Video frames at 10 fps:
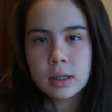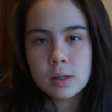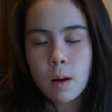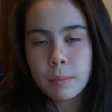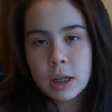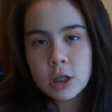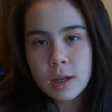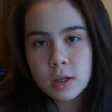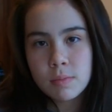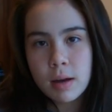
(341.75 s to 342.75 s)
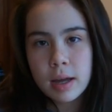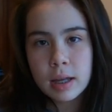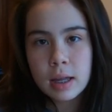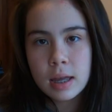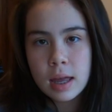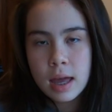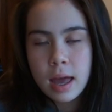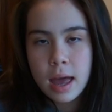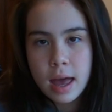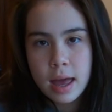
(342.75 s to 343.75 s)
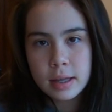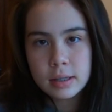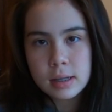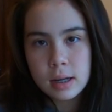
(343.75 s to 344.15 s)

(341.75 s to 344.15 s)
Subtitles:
So I'm gonna change mine, and